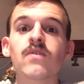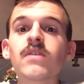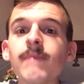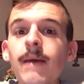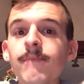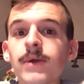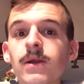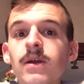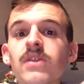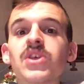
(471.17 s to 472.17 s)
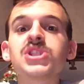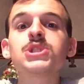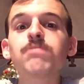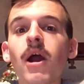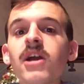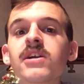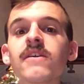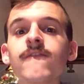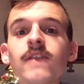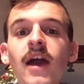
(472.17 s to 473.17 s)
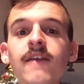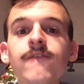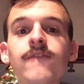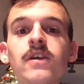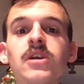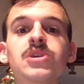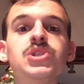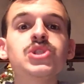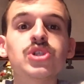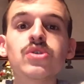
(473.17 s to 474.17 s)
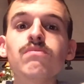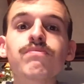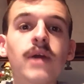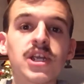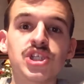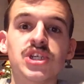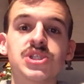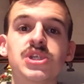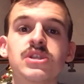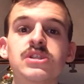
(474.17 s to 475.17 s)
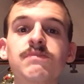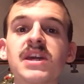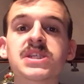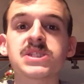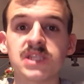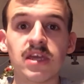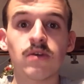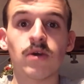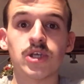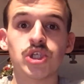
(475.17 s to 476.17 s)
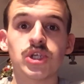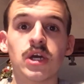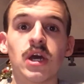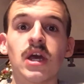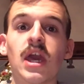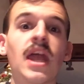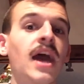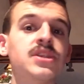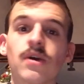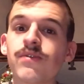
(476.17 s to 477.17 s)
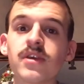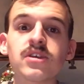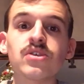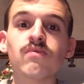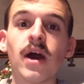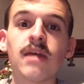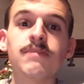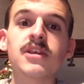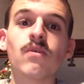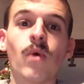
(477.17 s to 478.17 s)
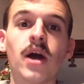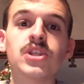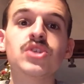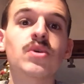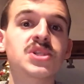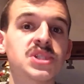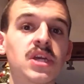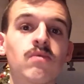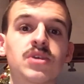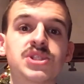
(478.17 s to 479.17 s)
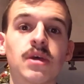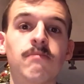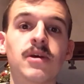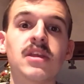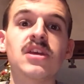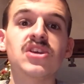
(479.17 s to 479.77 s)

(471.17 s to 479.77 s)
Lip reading: Remember, the spark of life is too precious to be extinguished, and I don't think you want to be the one to extinguish somebody